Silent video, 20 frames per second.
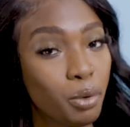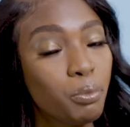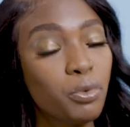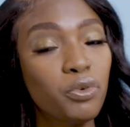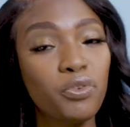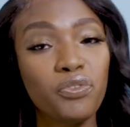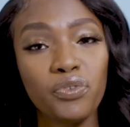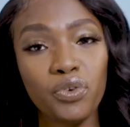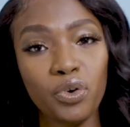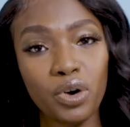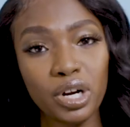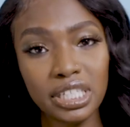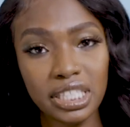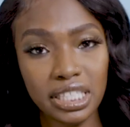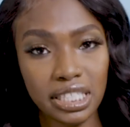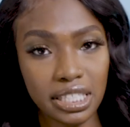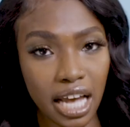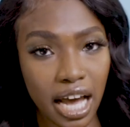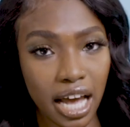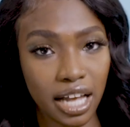Before
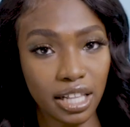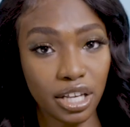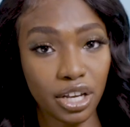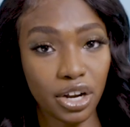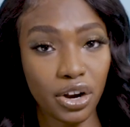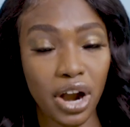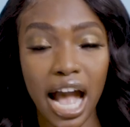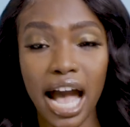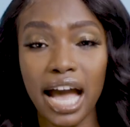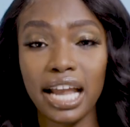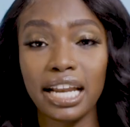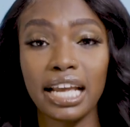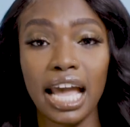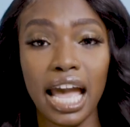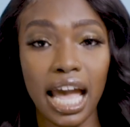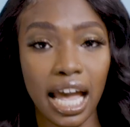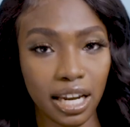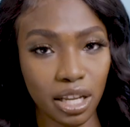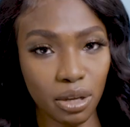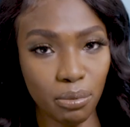styling or adding
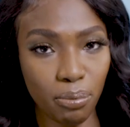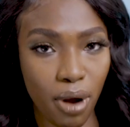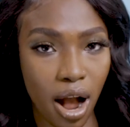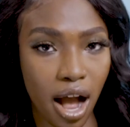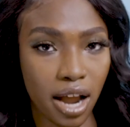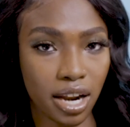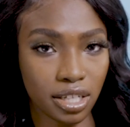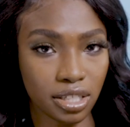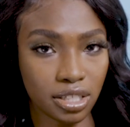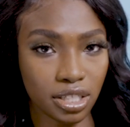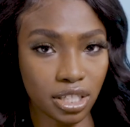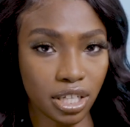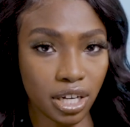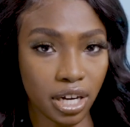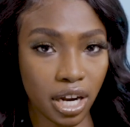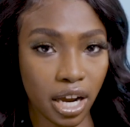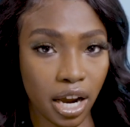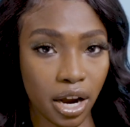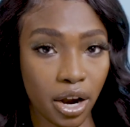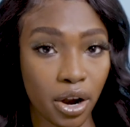any products to
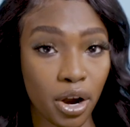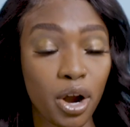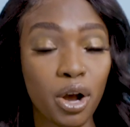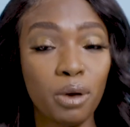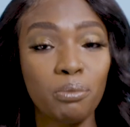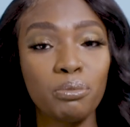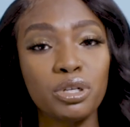your hair,